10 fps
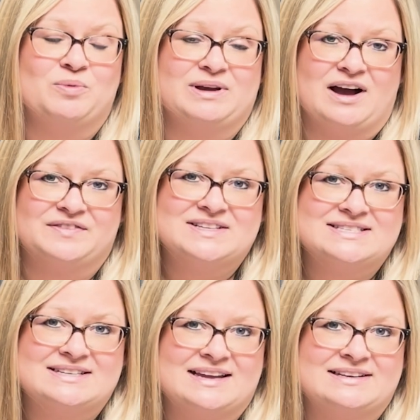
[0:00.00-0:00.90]
We often
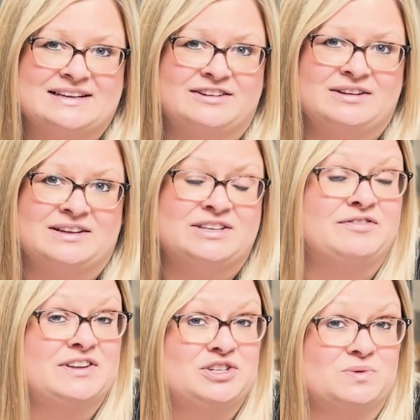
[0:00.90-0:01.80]
send in
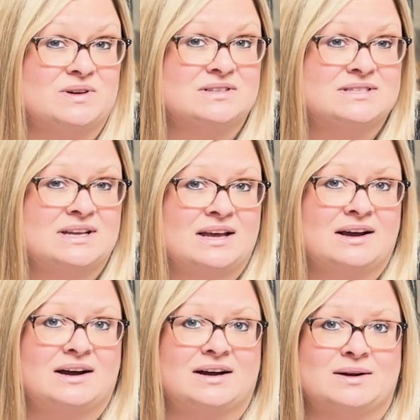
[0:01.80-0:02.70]
individuals
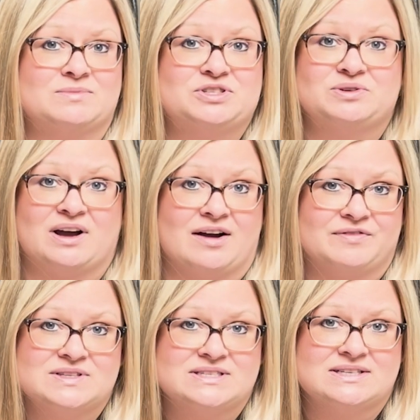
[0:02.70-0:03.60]
um, to
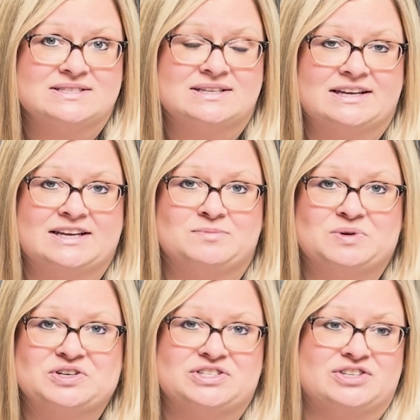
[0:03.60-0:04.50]
conferences, in
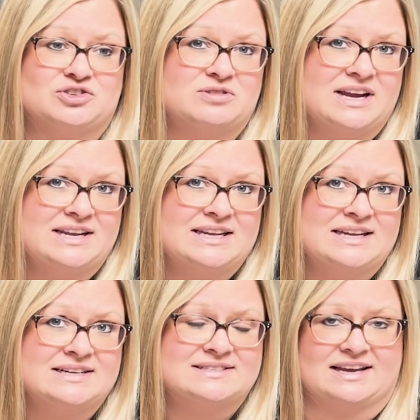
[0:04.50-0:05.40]
person
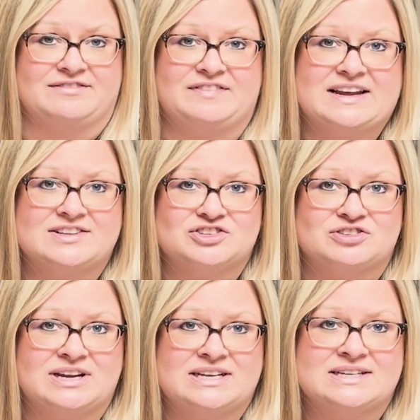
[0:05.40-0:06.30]
trainings, advanced
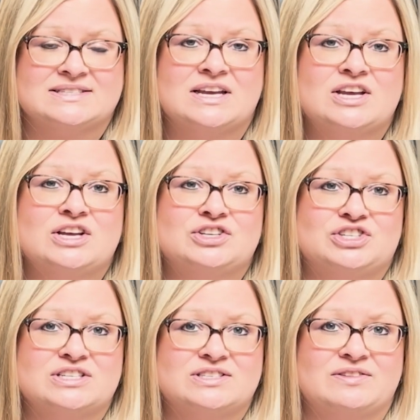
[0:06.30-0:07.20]
trainings,
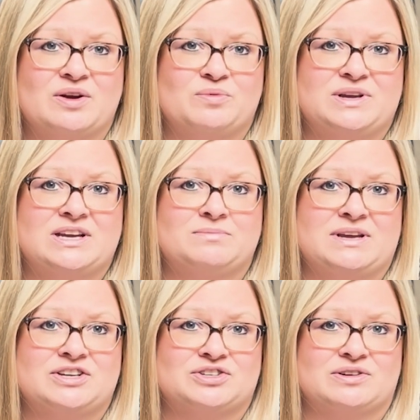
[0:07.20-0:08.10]
just so that we can
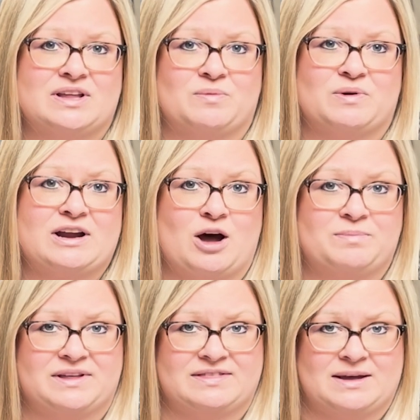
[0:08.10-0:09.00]
make sure that we're
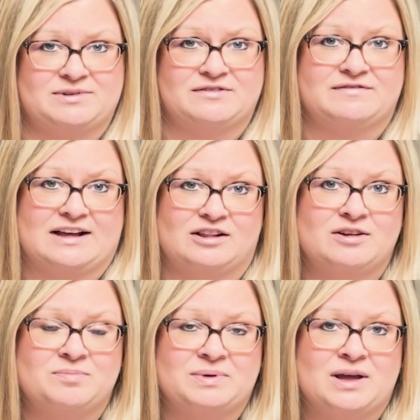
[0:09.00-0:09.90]
helping them
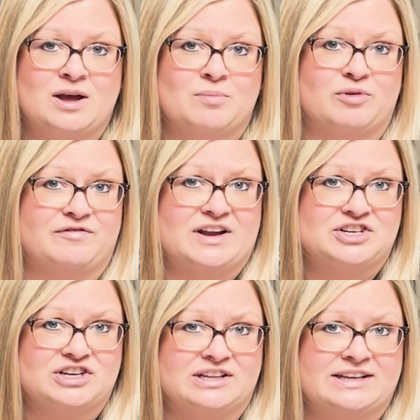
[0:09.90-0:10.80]
develop
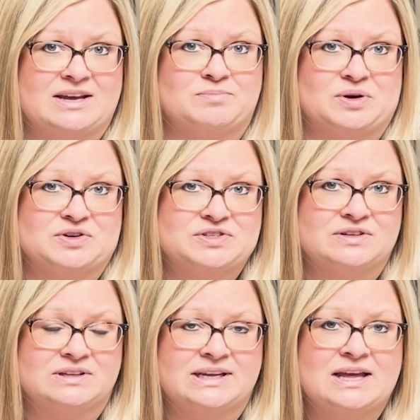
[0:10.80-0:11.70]
professionally and
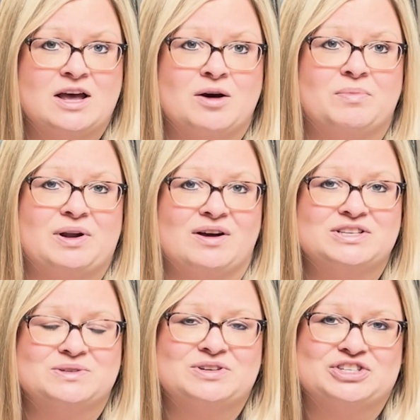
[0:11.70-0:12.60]
personally, but
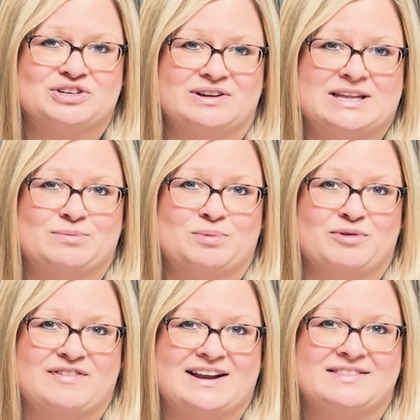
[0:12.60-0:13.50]
also ensuring that we're
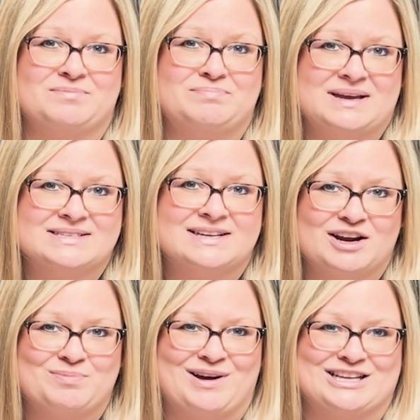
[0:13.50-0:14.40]
providing the best
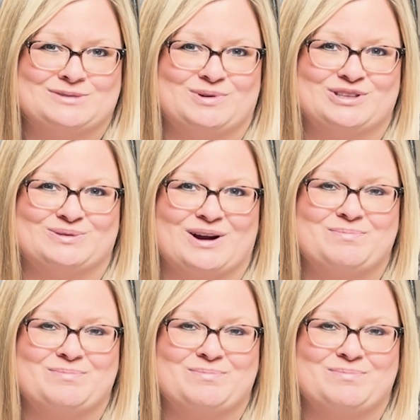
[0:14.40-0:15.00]
care possible to our